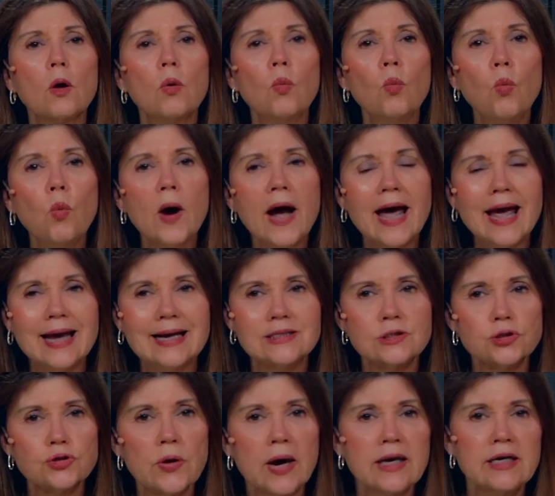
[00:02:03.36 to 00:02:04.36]
ways,
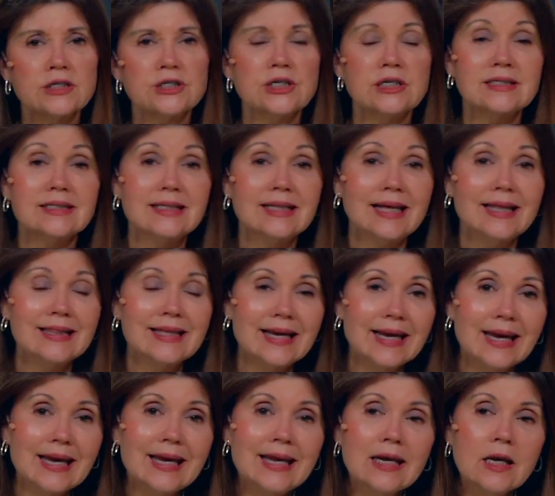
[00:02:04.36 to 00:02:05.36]
strategies that
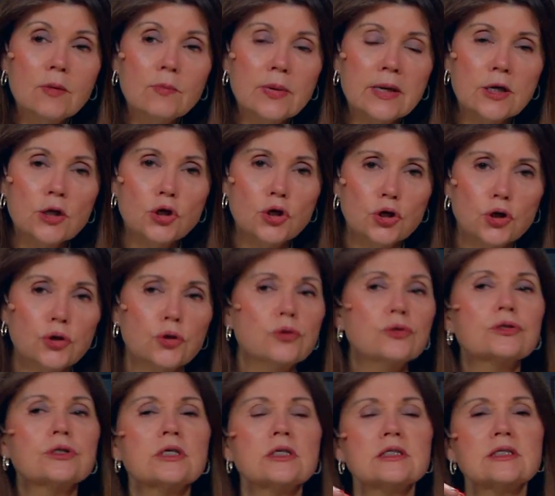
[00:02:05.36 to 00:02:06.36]
the enemy
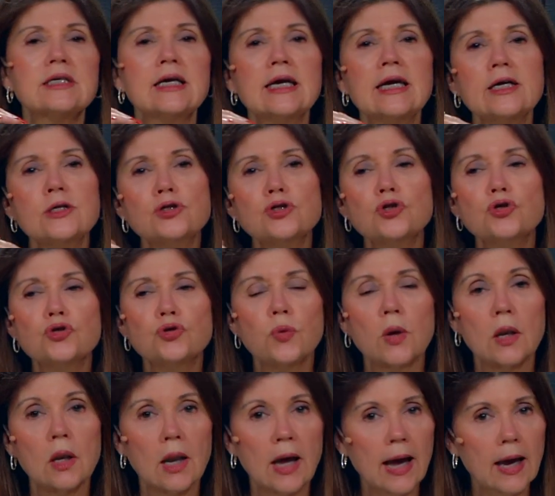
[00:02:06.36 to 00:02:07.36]
uses to get you to
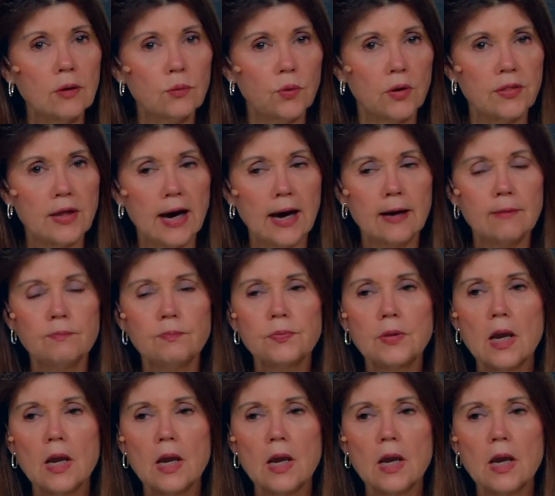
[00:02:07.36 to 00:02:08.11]
align with that.